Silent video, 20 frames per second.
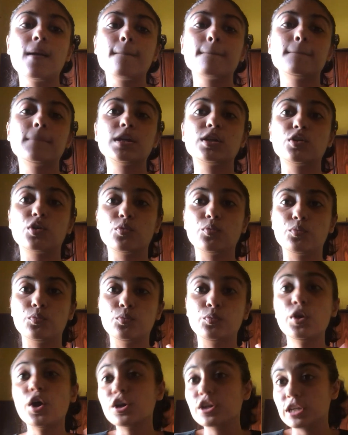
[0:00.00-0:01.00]
But
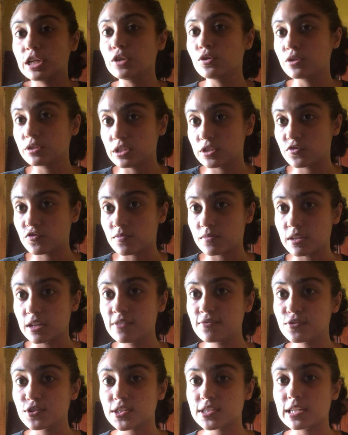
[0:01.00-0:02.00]
we already know this from the
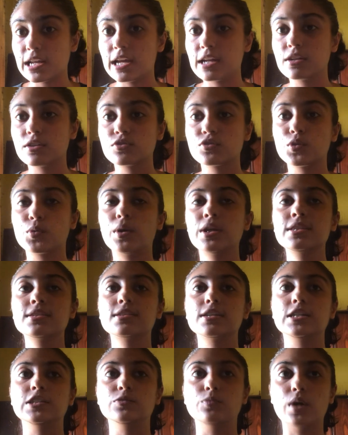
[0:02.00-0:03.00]
info slide. So what's
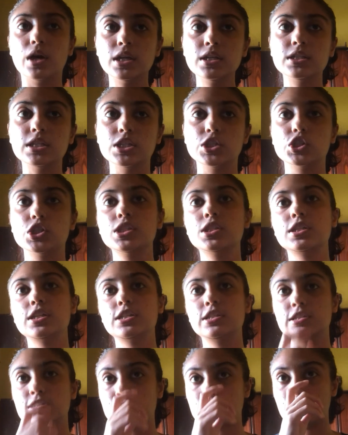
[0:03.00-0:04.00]
advantageous
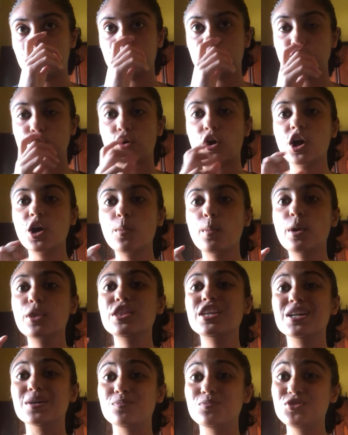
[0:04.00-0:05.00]
is you talk about
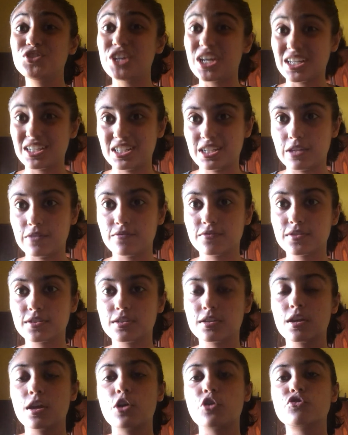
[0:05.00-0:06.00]
the
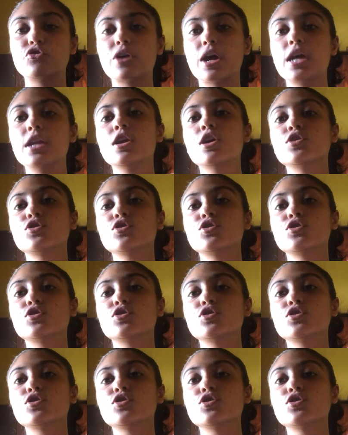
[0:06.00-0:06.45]
objectives, right?